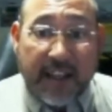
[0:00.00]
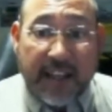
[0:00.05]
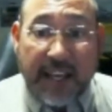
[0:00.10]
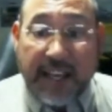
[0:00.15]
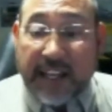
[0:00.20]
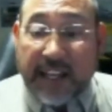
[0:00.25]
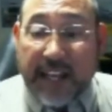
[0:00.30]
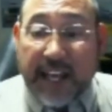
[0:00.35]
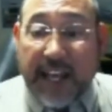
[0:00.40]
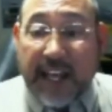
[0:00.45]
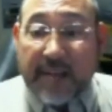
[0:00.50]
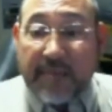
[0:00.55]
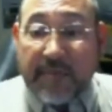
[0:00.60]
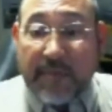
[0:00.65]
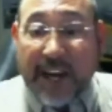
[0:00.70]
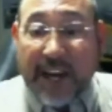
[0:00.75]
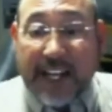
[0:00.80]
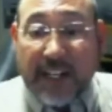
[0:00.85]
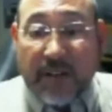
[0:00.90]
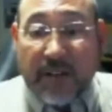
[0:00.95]
And
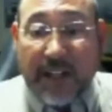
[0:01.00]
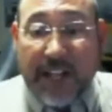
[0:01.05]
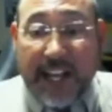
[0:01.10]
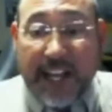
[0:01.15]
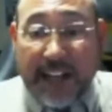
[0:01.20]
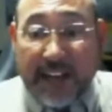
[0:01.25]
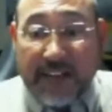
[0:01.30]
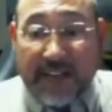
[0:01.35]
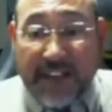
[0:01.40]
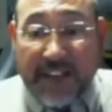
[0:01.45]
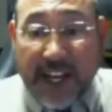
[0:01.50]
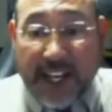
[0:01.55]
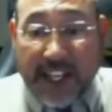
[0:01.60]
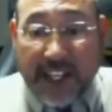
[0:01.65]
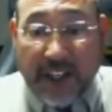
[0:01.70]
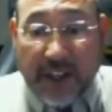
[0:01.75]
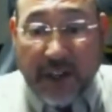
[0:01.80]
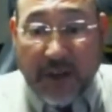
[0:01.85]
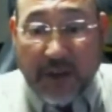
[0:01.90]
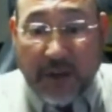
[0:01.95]
Michael, I
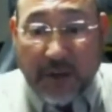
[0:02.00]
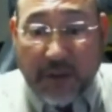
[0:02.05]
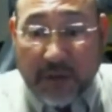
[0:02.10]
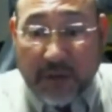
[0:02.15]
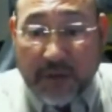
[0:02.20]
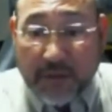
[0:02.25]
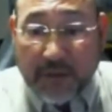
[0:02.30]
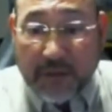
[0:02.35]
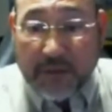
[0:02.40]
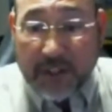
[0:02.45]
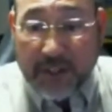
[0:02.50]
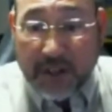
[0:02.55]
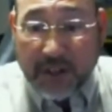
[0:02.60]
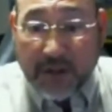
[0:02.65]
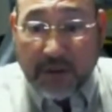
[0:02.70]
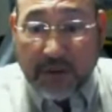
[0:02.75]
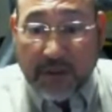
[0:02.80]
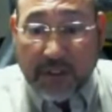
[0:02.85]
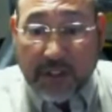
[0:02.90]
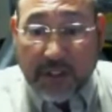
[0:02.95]
invite you
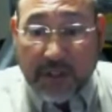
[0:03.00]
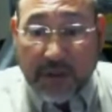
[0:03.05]
to